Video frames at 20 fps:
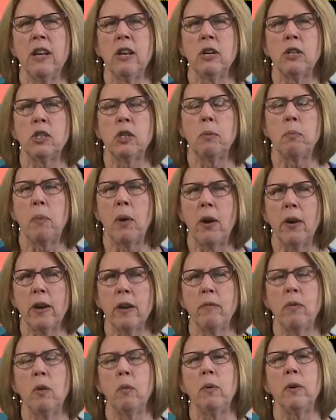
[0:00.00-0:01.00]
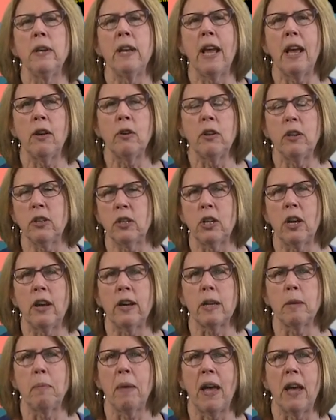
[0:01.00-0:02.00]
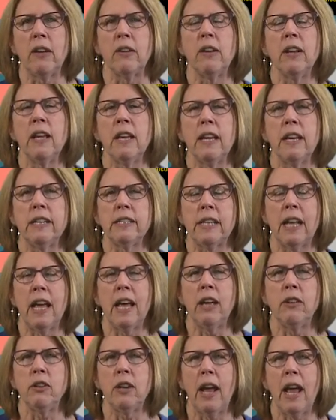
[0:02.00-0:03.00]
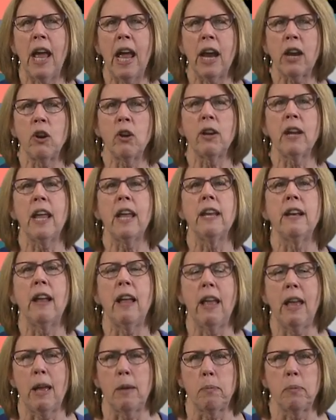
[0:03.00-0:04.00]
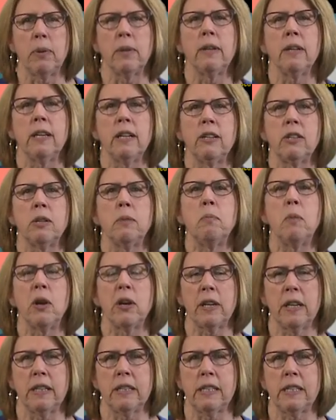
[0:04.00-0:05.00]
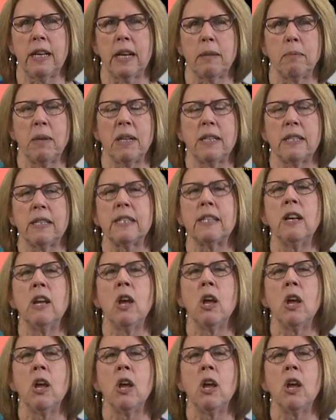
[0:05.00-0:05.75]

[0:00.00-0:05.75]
So part of what we're now going to talk about is how to aggregate up into market segments,